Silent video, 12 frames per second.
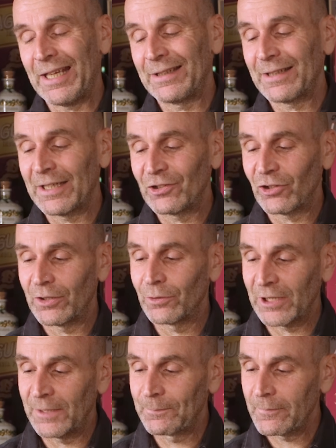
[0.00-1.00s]
end, actually,
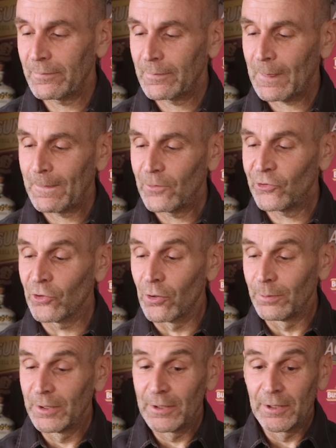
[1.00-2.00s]
okay?
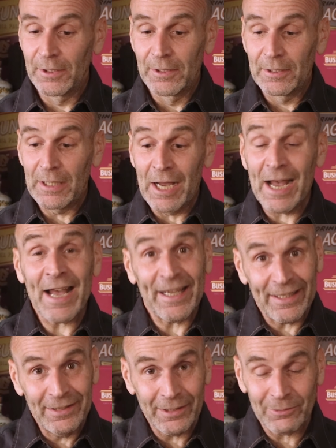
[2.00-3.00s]
So,
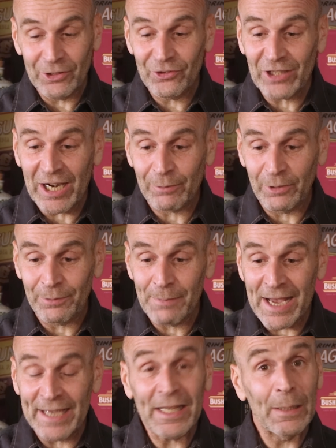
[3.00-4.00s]
I'm going to start with
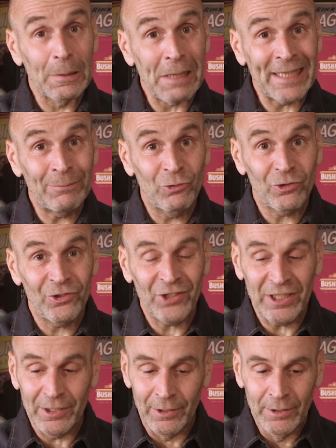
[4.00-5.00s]
my lime juice
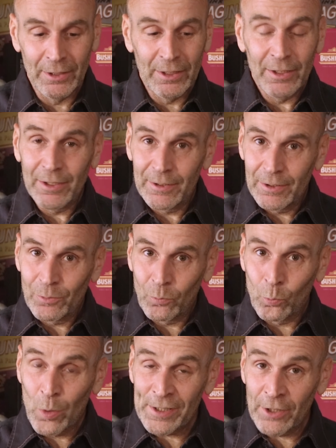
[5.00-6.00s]
here.
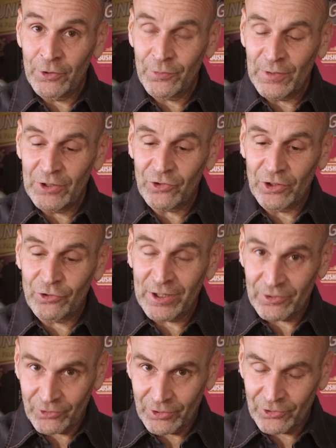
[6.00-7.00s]
1 ounce for each of the drinks, so